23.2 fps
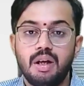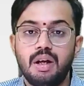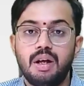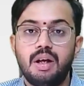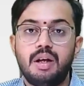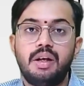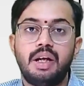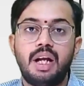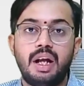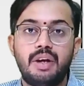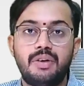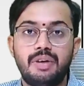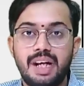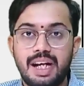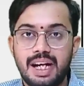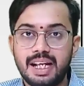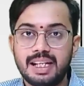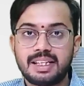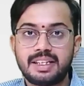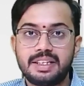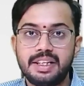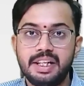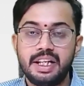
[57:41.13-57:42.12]
Now let
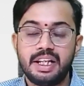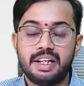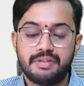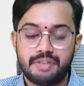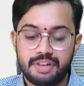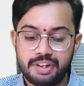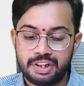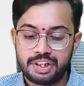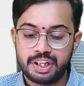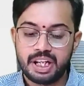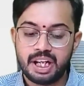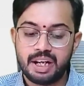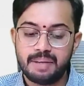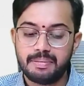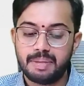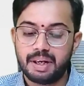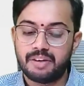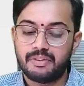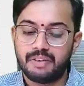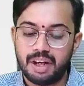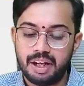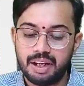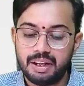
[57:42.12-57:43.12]
us see question number
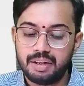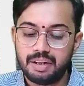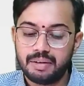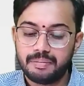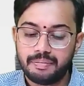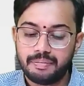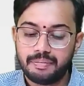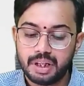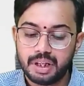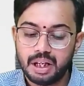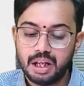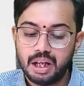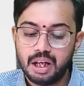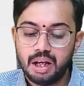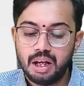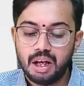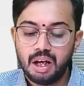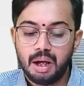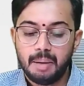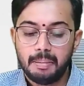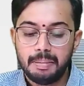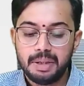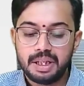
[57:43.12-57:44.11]
1.
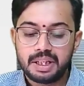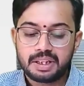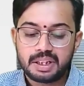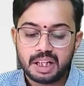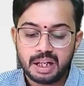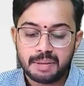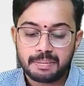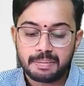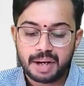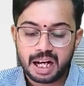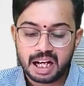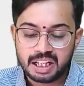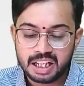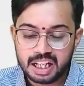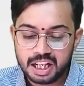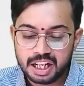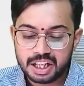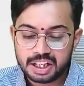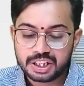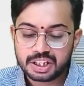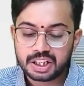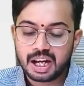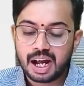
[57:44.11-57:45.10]
Mr.
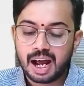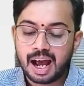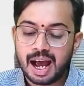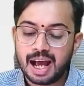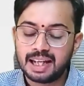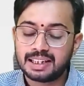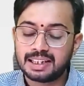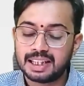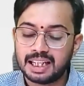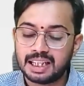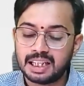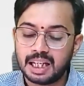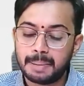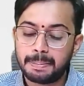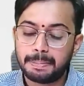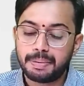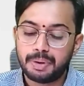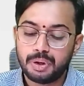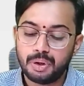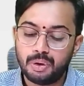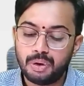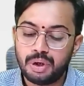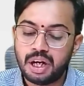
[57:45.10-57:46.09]
Brajesh has set up
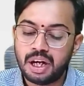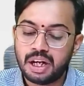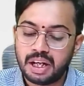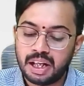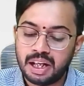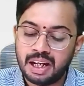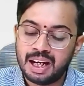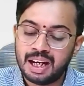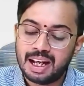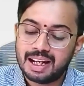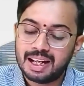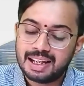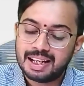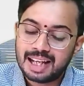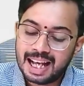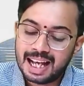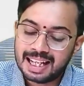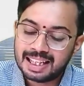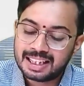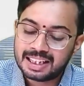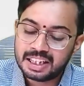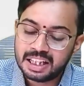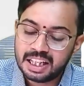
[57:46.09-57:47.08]
unit in
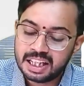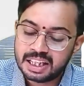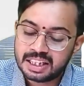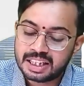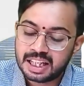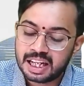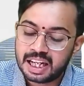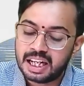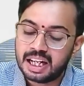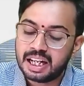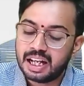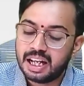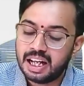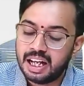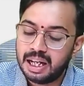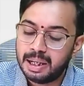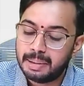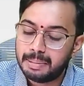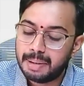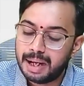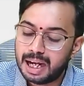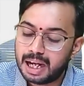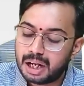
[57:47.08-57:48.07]
SEZ in
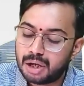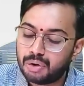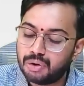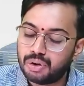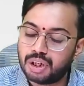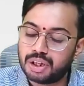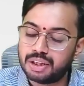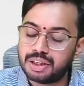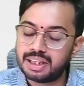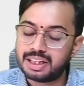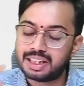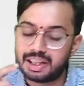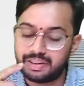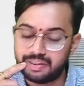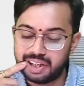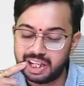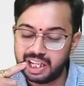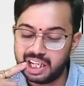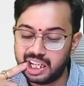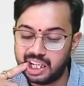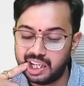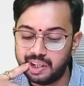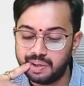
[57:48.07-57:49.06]
May
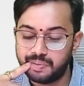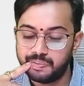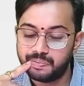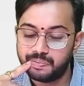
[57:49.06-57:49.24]
2017.